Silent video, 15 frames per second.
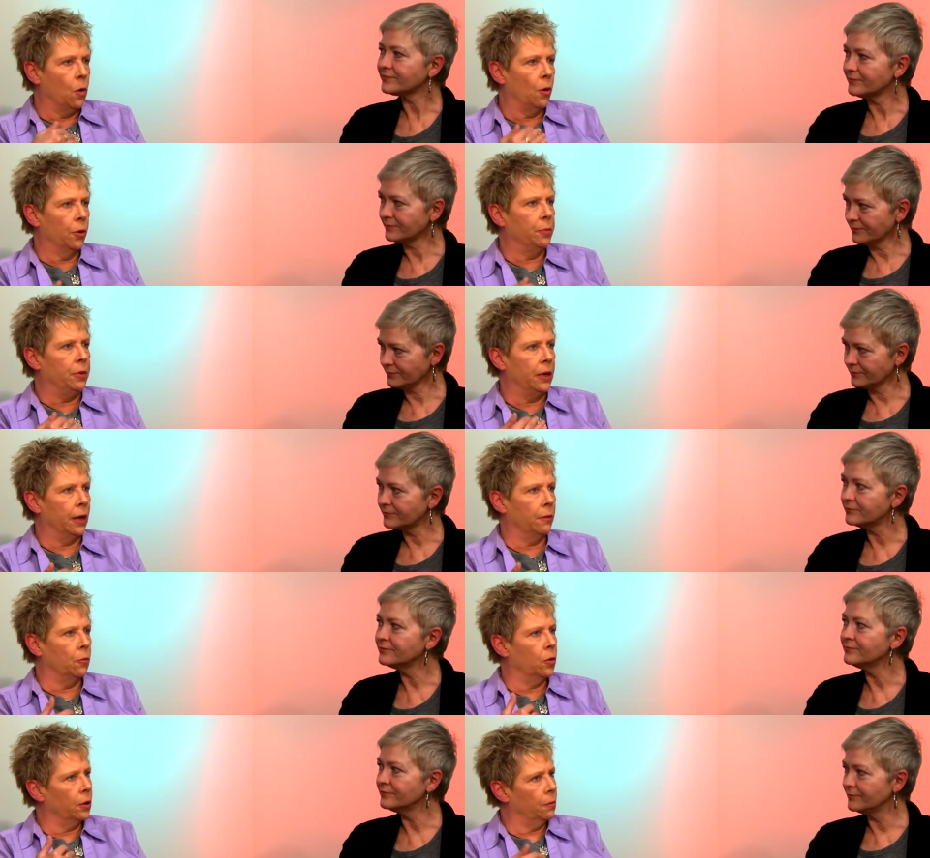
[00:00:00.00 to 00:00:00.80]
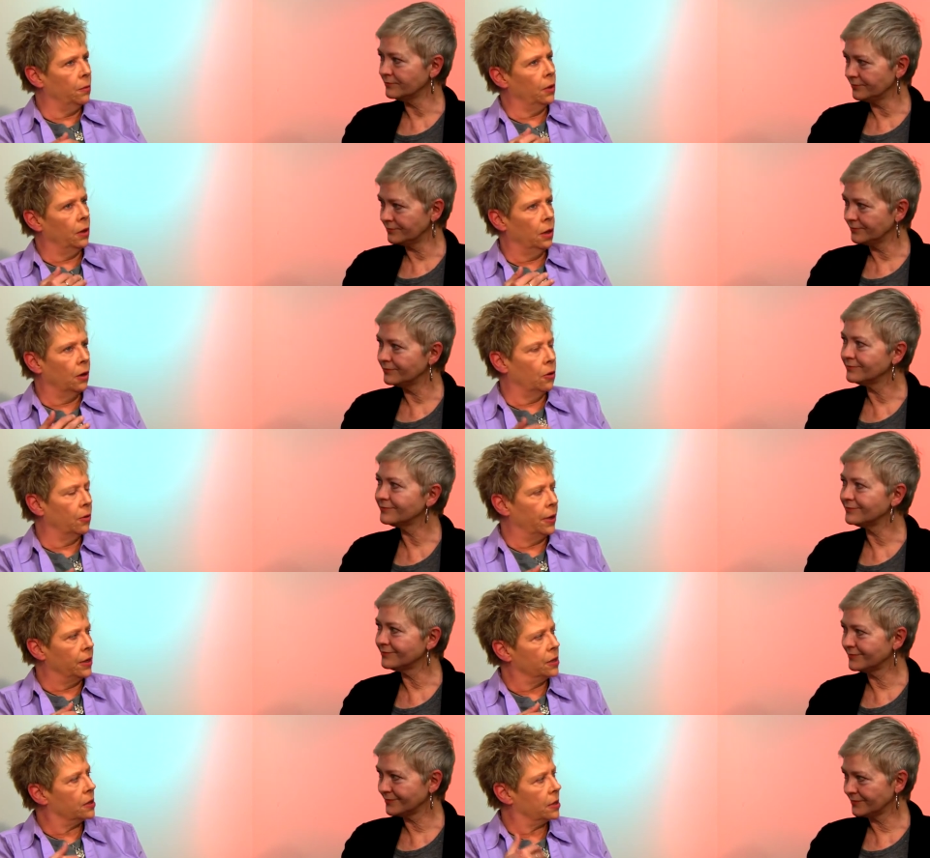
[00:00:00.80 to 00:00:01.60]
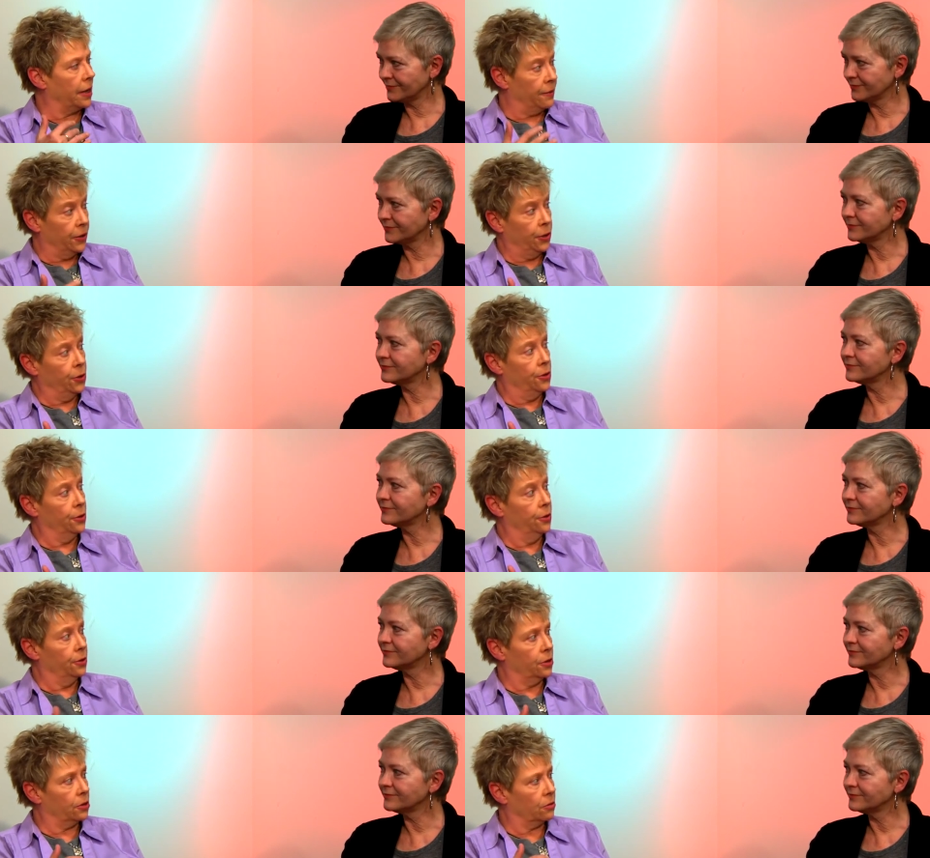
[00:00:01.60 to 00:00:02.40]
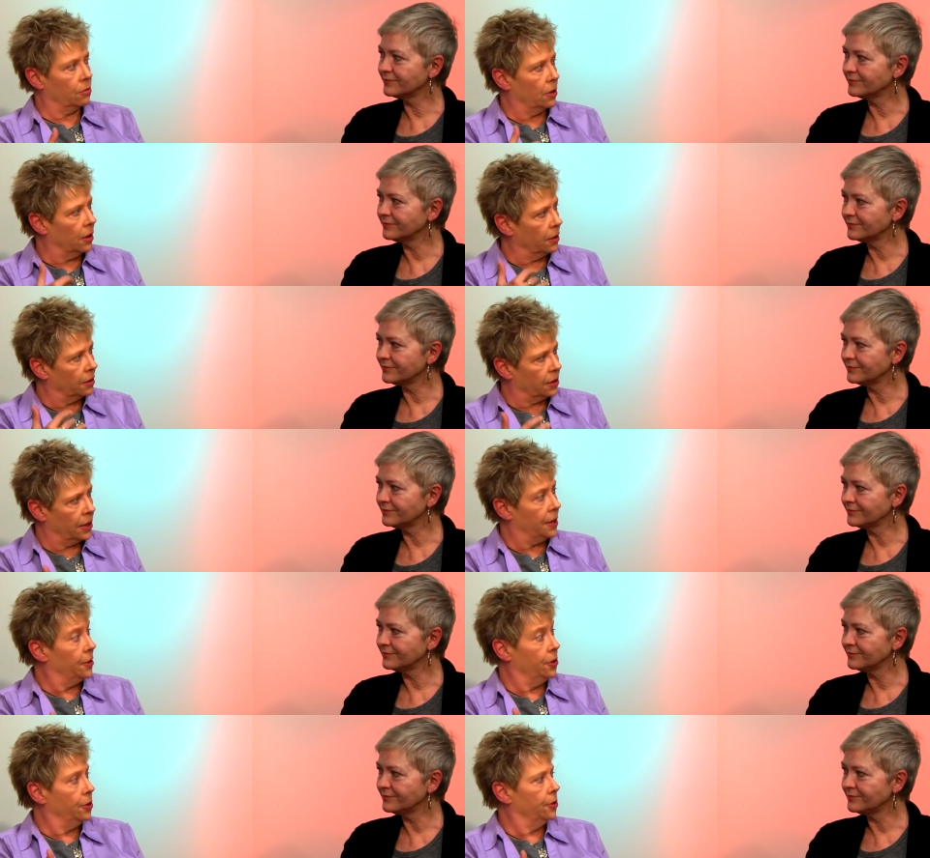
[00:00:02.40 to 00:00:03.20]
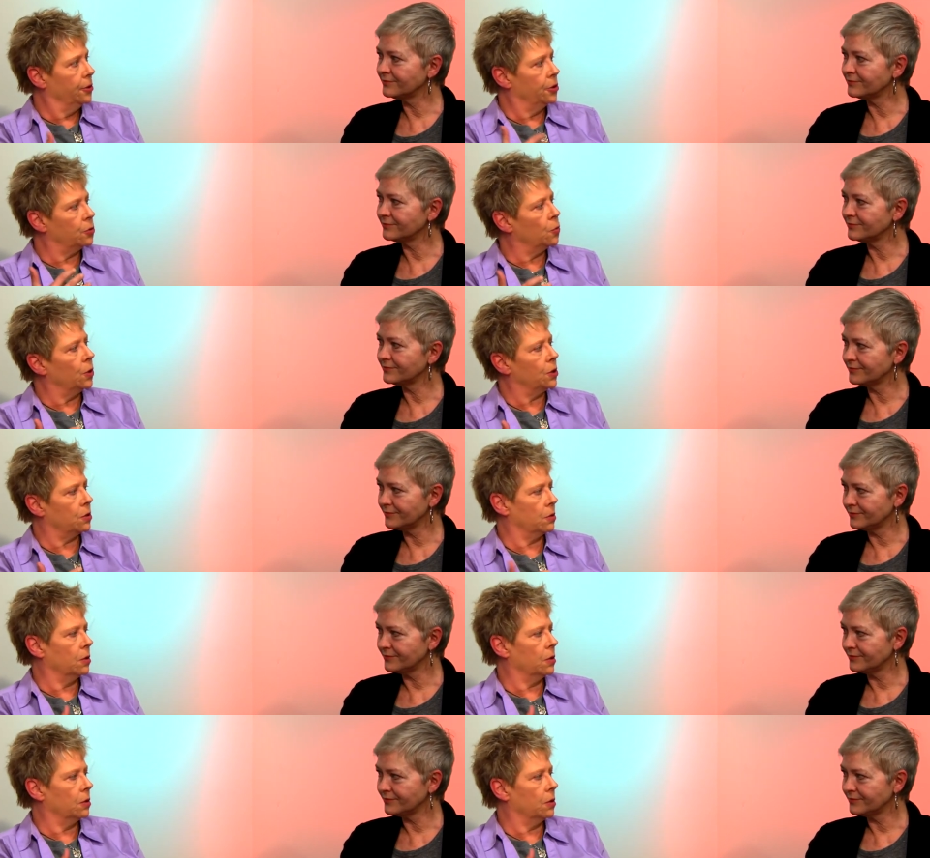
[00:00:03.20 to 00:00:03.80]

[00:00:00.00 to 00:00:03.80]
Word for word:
Speaker 1: what would be, a- would it, you know, is seven years, uh, 10 years, what's,